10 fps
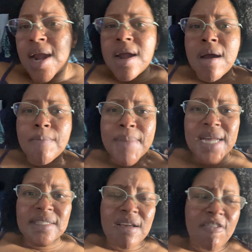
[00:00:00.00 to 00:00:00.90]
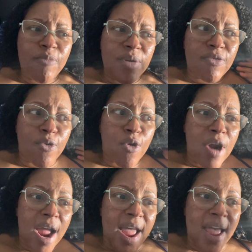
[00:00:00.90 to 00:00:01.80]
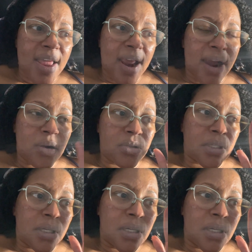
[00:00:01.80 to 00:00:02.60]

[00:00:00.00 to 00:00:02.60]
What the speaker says: numb myself before I head out.